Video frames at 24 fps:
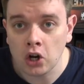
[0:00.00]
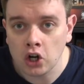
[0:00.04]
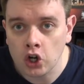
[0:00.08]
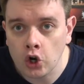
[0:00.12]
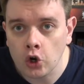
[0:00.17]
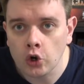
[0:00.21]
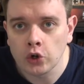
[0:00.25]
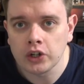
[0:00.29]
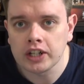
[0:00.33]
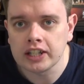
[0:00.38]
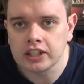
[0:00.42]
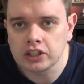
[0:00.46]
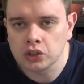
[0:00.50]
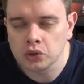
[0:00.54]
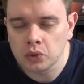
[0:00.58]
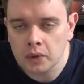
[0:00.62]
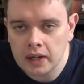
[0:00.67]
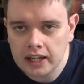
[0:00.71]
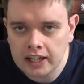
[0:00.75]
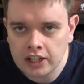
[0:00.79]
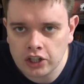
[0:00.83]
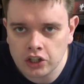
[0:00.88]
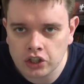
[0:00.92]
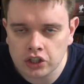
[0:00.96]
according
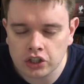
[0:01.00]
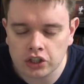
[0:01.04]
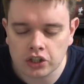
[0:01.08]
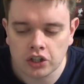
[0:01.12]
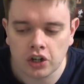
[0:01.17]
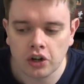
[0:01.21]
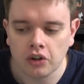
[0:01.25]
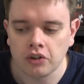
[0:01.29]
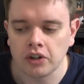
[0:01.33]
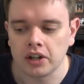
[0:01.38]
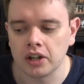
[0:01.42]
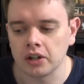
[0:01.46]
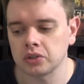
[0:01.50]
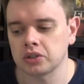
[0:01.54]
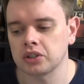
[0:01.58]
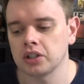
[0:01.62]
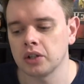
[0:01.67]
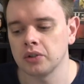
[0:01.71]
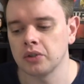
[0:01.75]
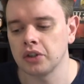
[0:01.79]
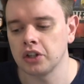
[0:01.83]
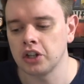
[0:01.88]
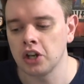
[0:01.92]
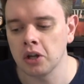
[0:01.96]
to each scenario
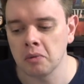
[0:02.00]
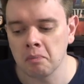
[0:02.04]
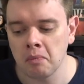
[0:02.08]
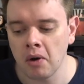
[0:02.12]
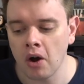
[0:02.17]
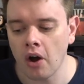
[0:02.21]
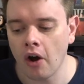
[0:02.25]
so the number